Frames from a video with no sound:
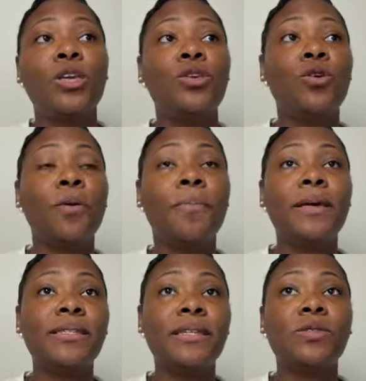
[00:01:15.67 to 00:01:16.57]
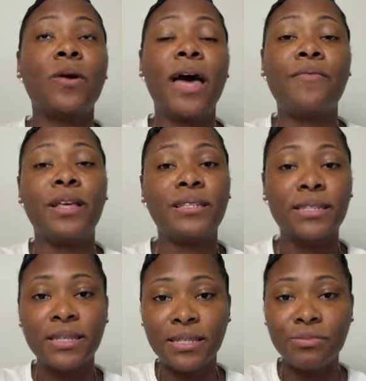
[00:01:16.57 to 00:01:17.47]
your business will have a
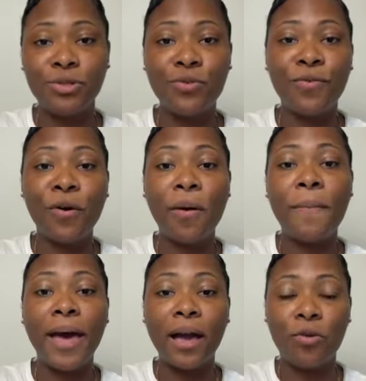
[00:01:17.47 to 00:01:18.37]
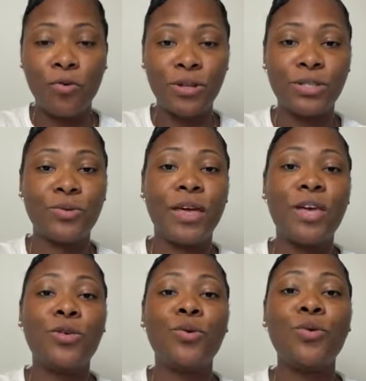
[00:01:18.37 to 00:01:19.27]
system to fall back on so
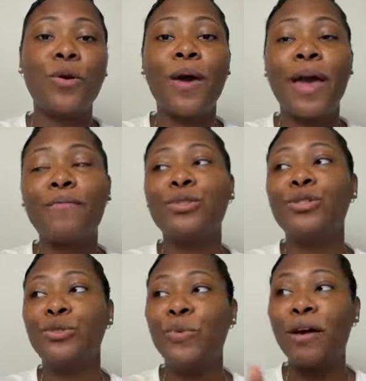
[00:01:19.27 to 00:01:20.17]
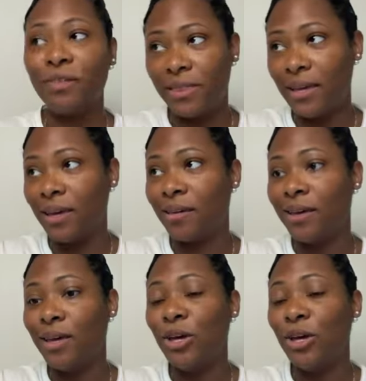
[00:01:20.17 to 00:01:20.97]
that you don't have to do everything.